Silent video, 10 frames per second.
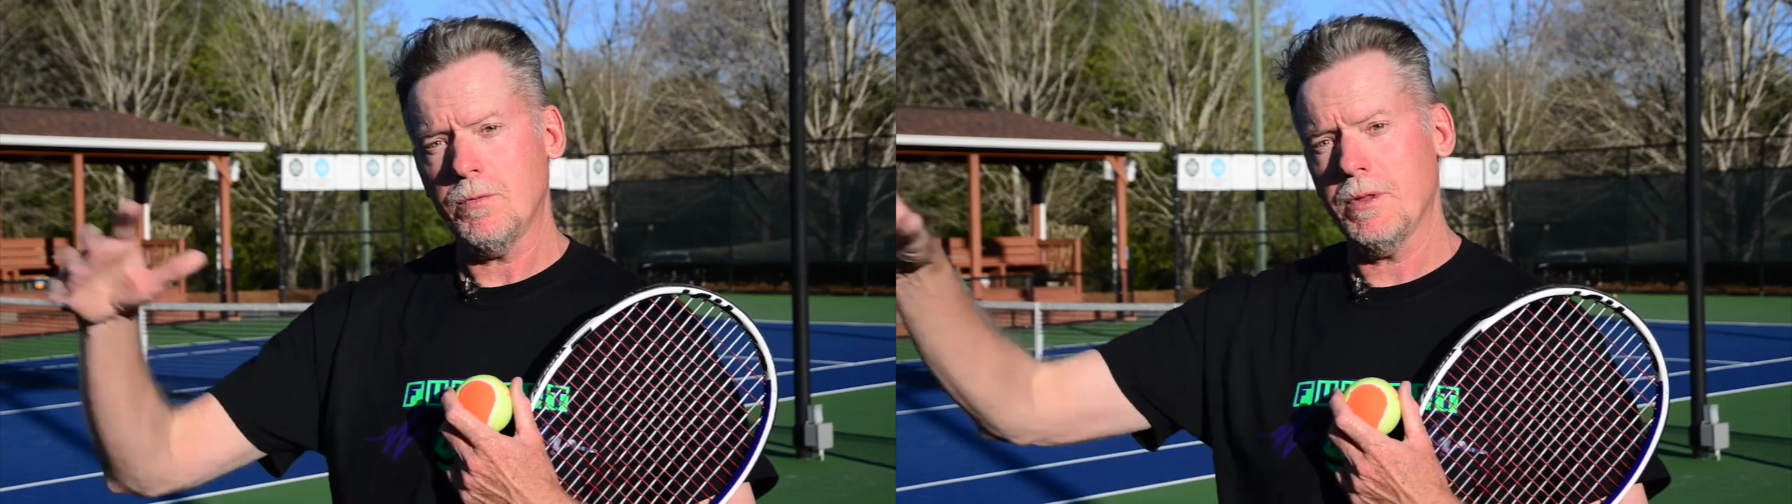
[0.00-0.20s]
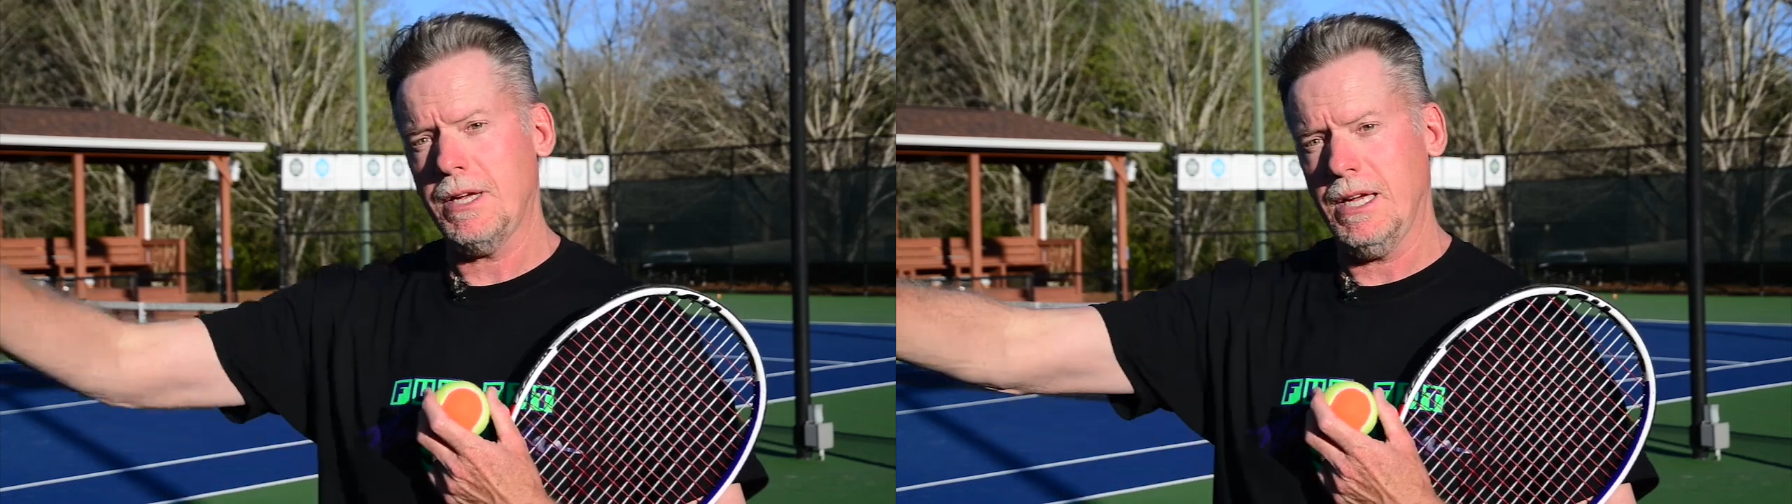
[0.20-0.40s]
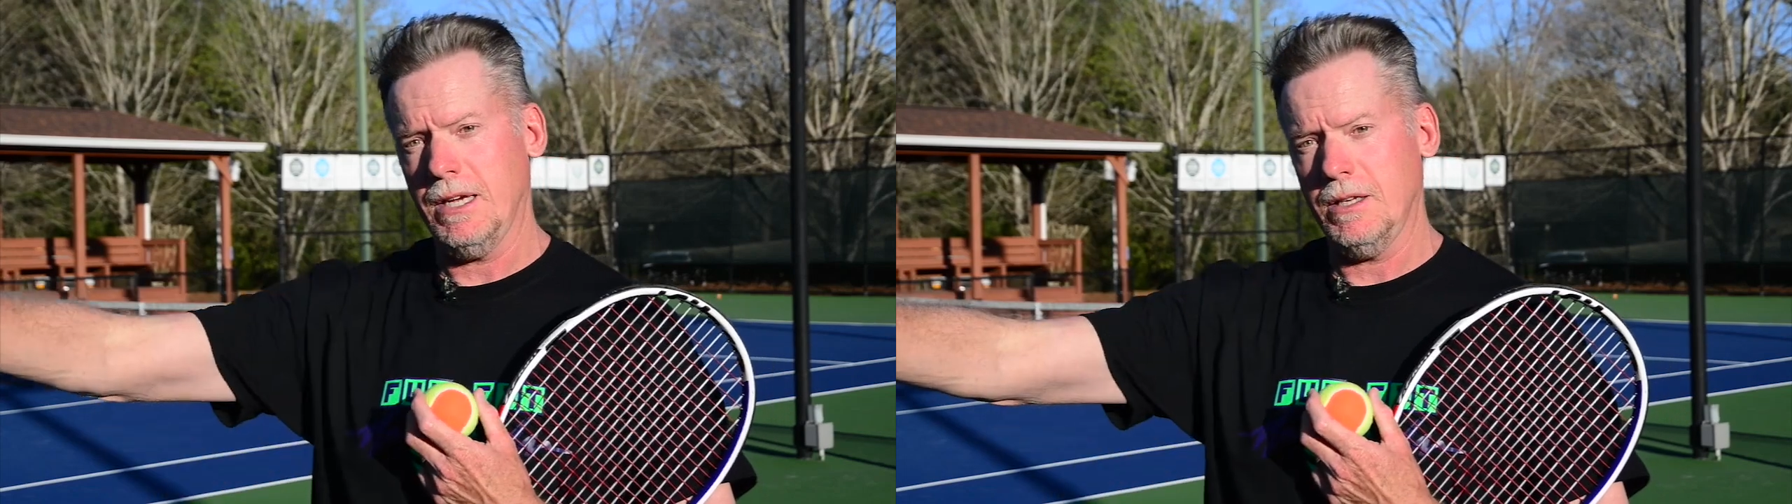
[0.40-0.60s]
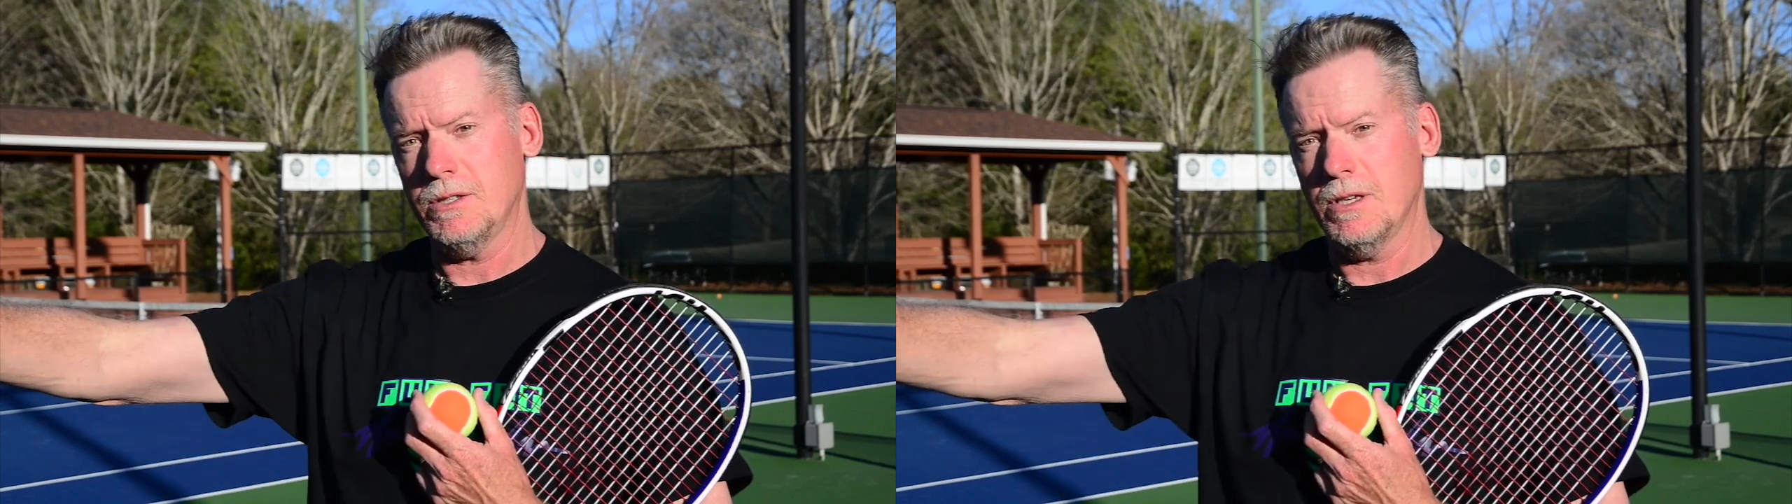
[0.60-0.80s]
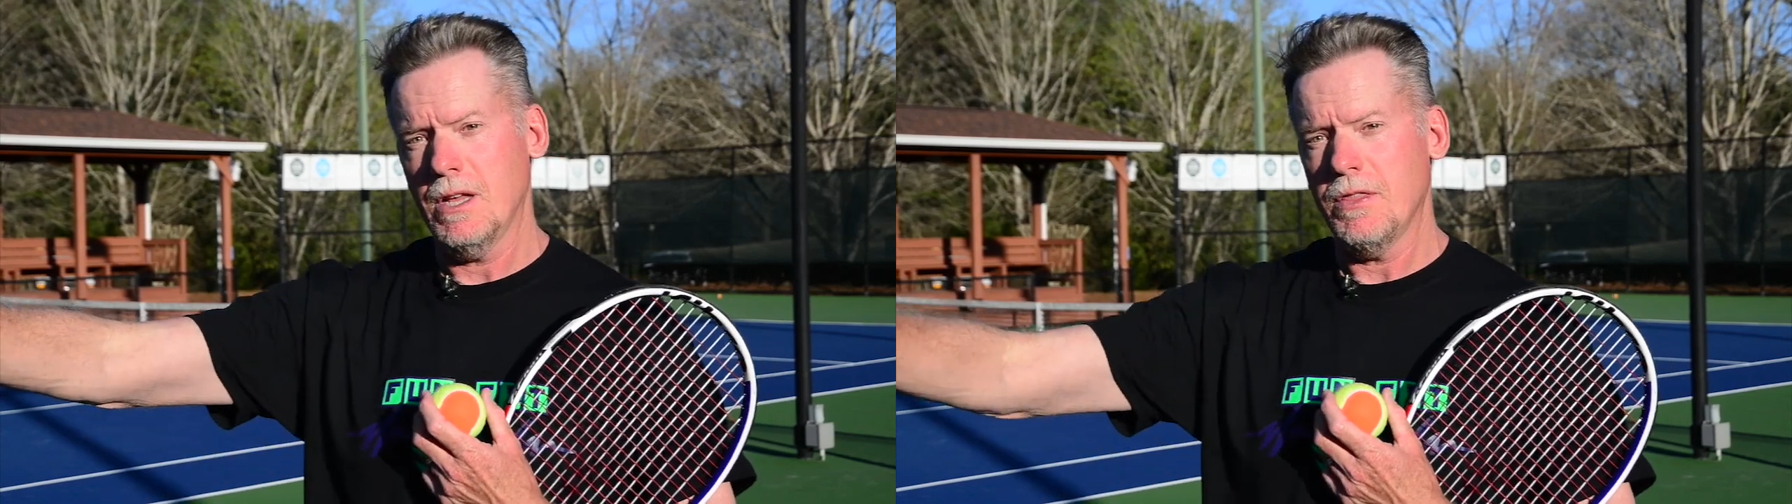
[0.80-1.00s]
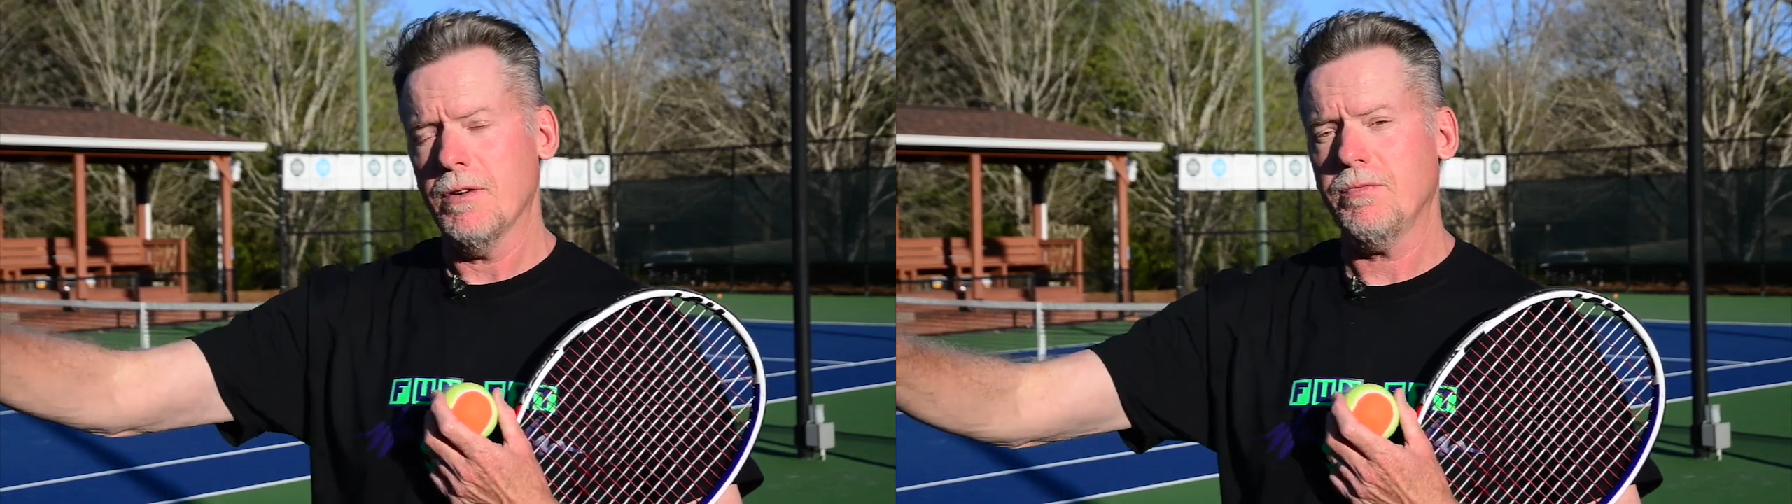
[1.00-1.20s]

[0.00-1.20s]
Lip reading: for the kids, the